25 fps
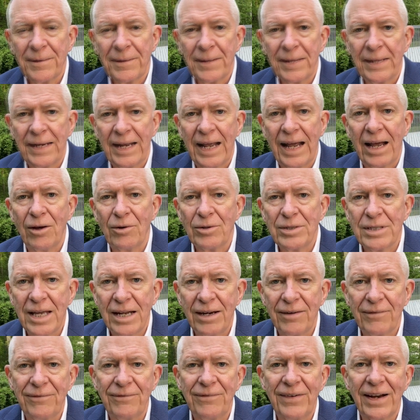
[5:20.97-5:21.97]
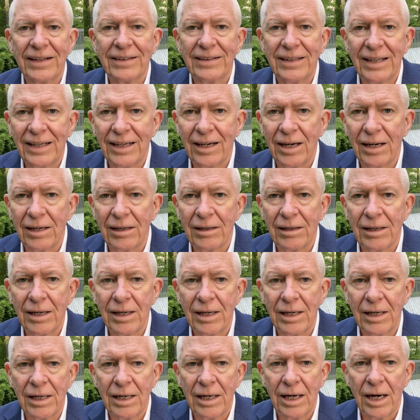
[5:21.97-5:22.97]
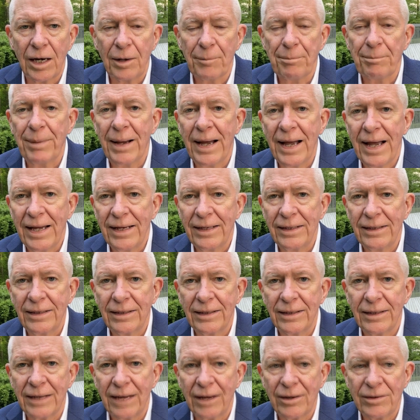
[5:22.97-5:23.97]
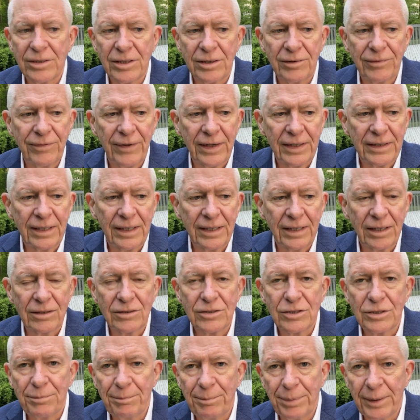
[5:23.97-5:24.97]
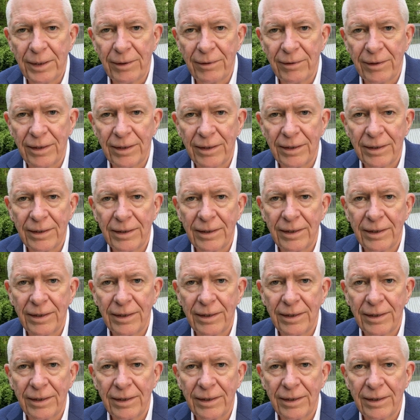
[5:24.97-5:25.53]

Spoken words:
And how is that affecting our body? How is it affecting our spirit?